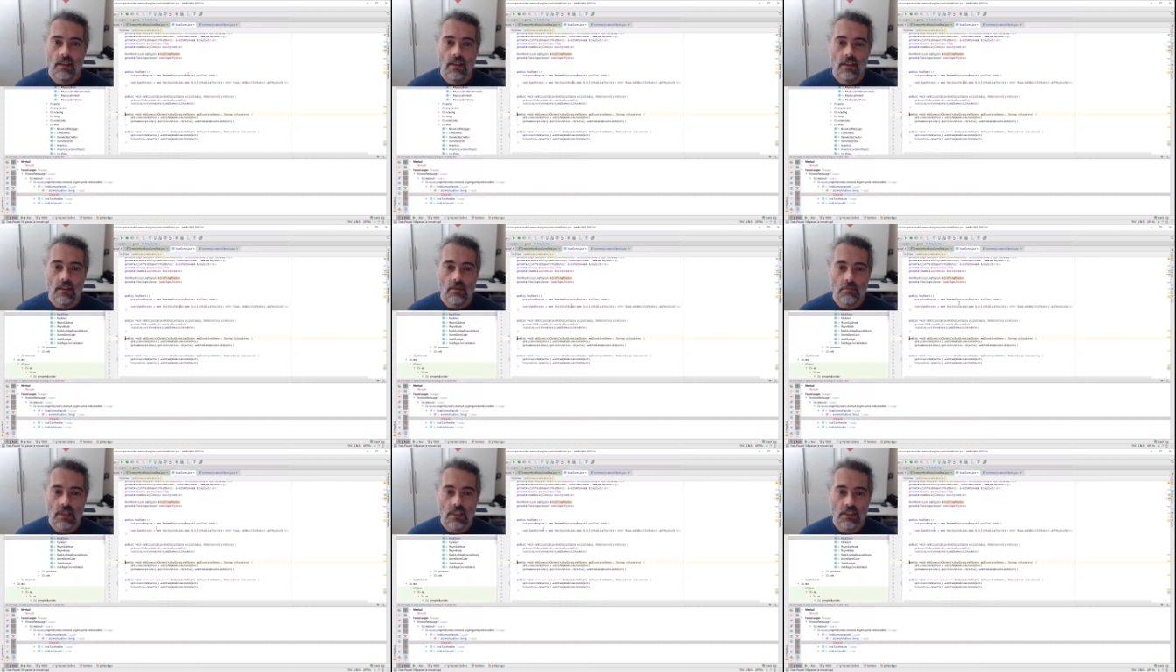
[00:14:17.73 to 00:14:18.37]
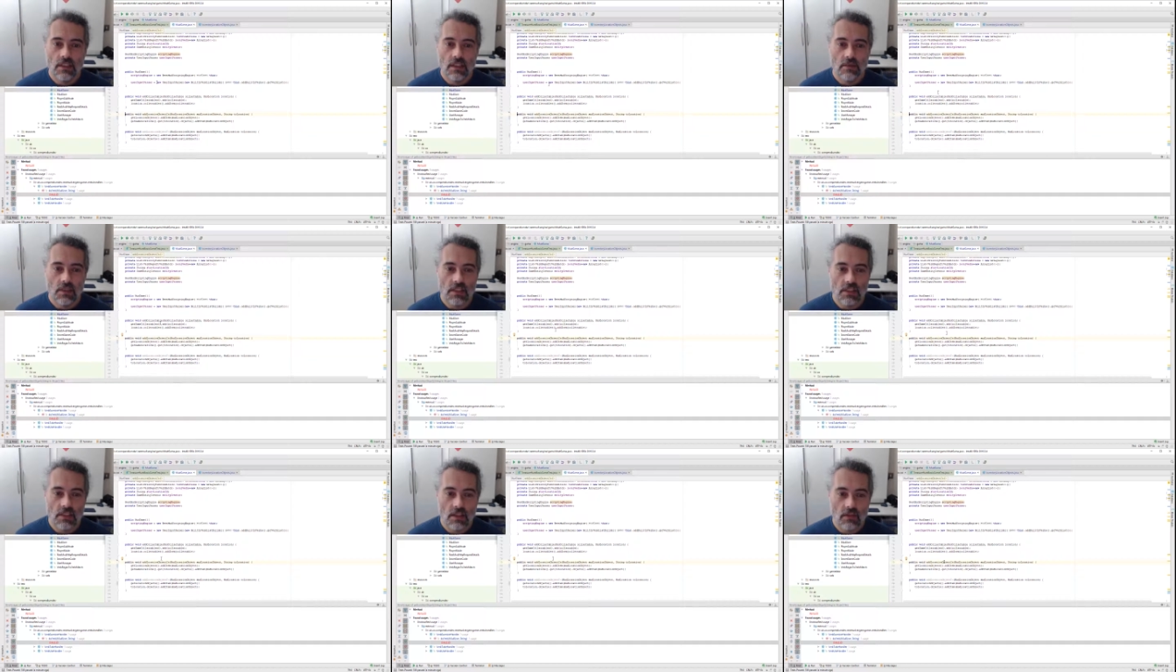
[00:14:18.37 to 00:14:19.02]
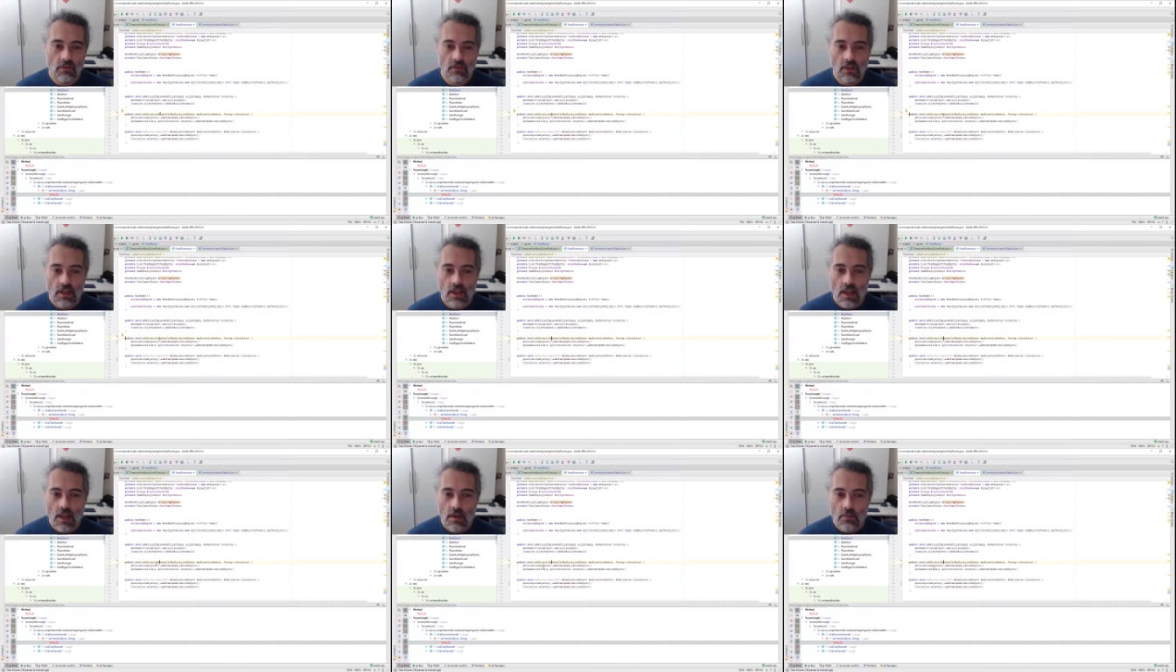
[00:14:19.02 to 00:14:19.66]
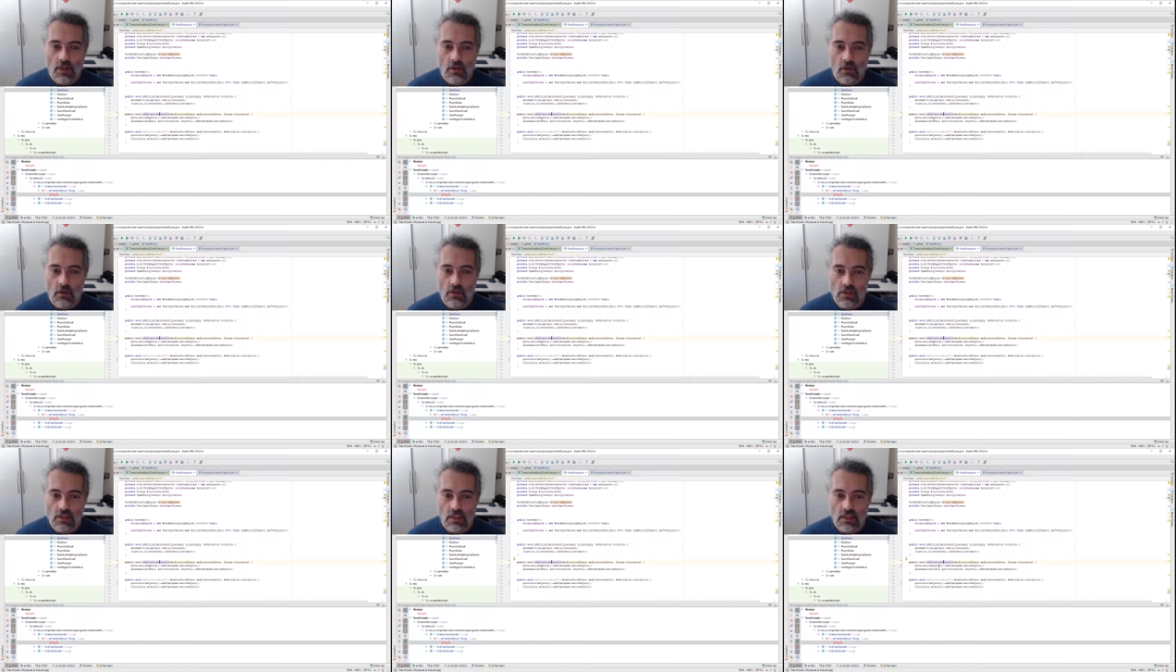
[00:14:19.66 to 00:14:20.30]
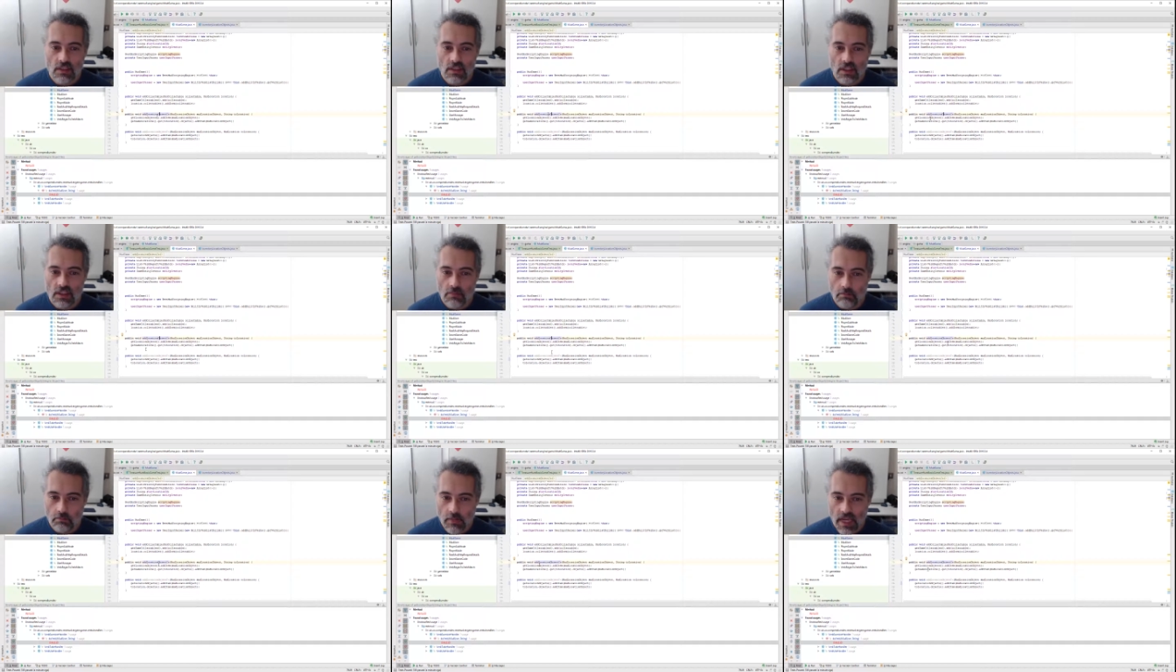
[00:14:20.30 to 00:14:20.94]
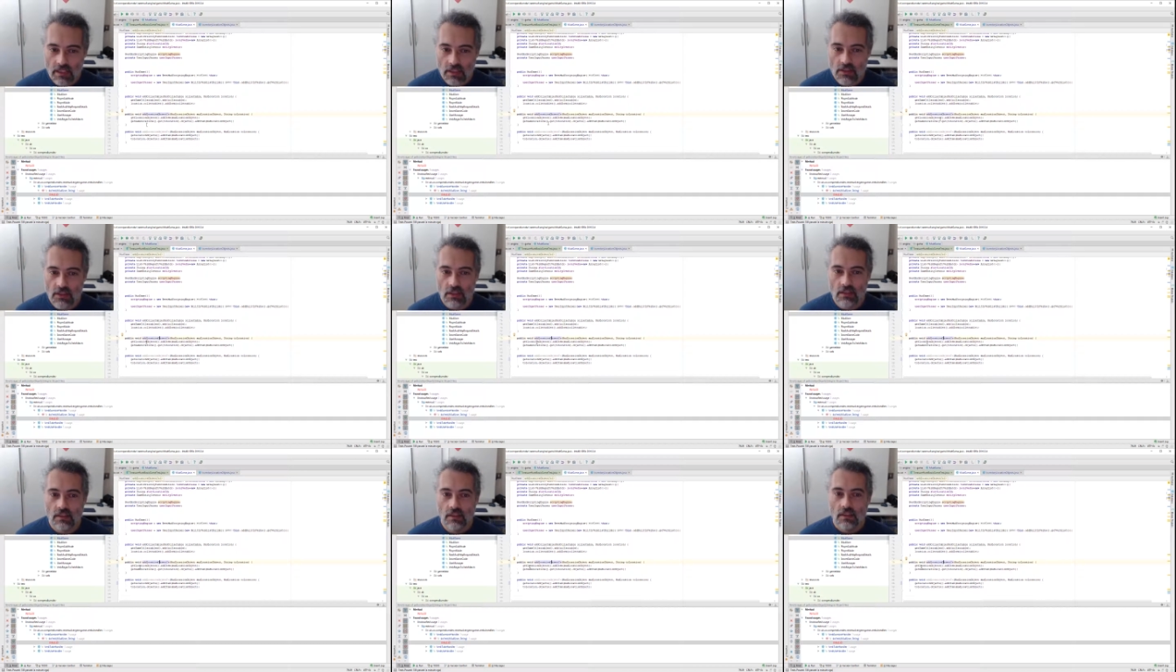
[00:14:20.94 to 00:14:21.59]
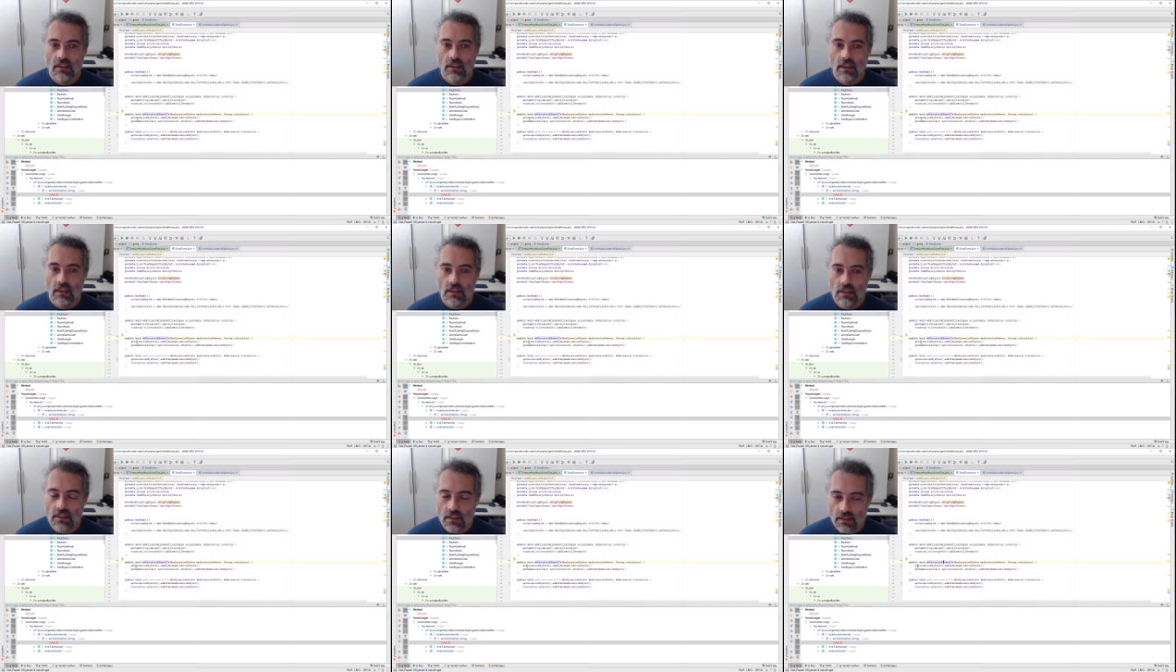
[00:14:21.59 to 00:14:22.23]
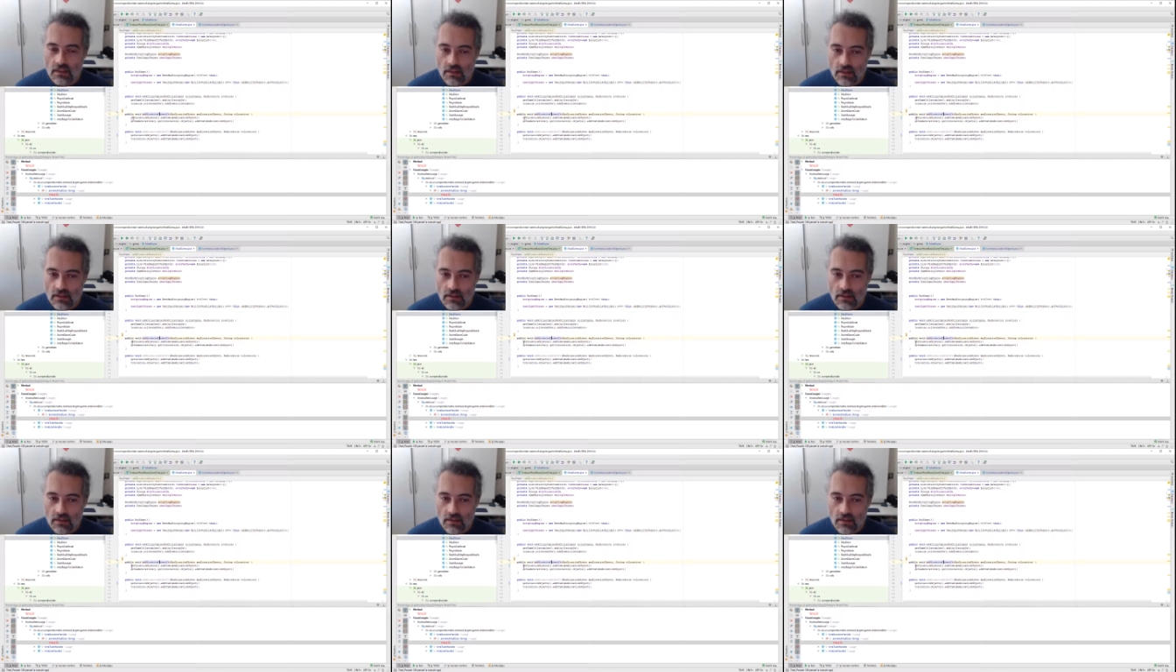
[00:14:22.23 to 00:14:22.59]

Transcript: In the mud game itself, because this is managing the